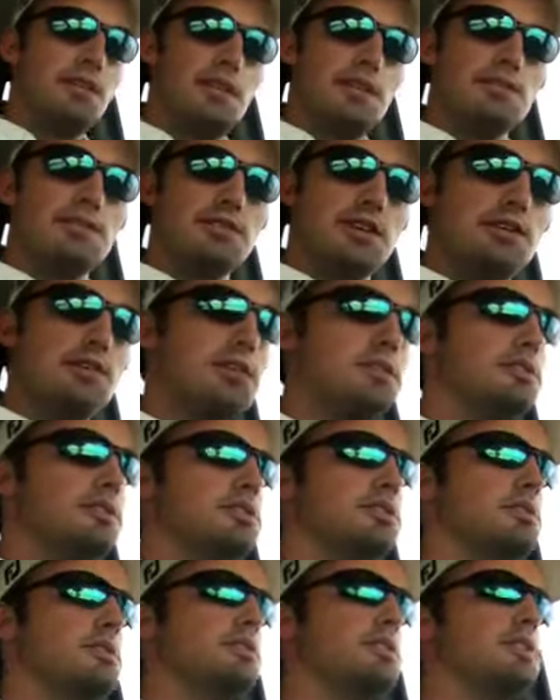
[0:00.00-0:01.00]
And so I'm not really
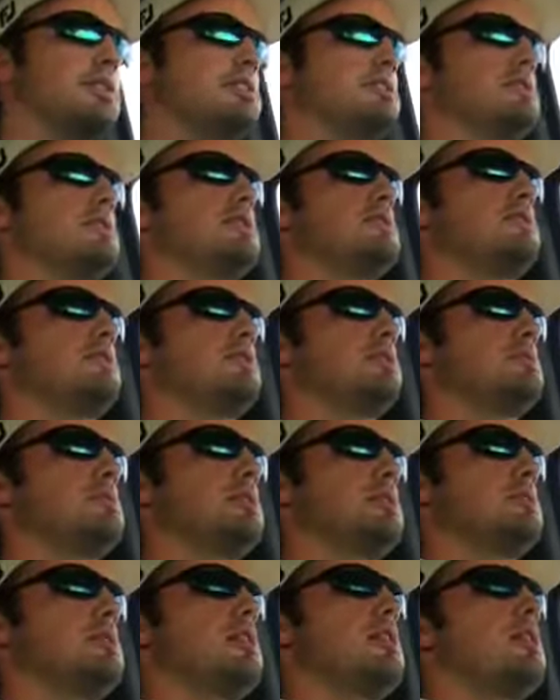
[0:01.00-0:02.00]
sure what they use that for, to be
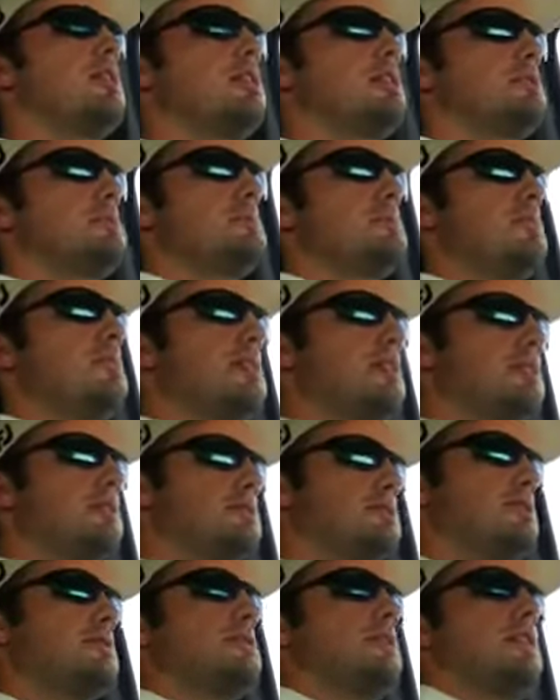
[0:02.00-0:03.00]
quite honest, but I know
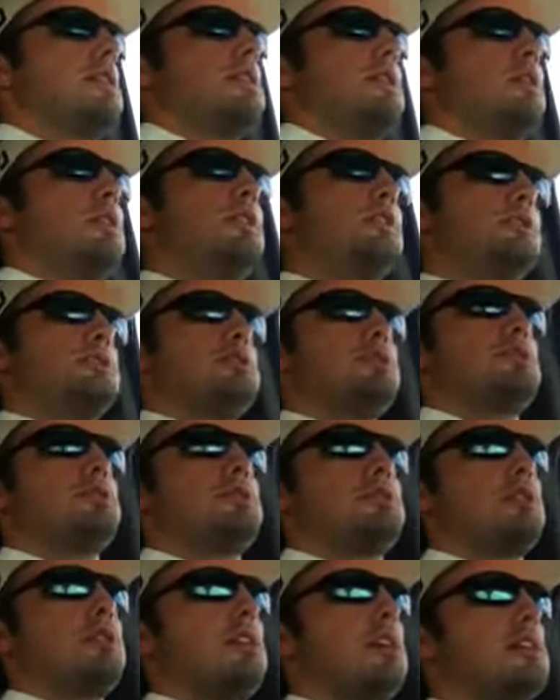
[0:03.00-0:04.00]
sunflower oil is used
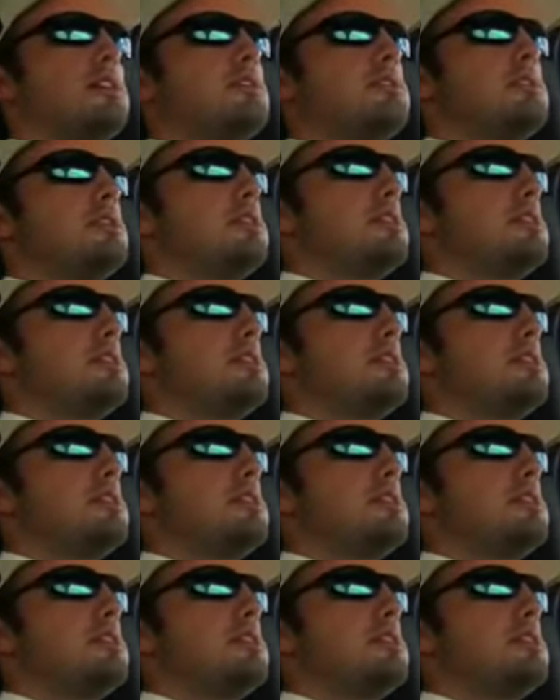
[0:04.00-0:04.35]
in a lot of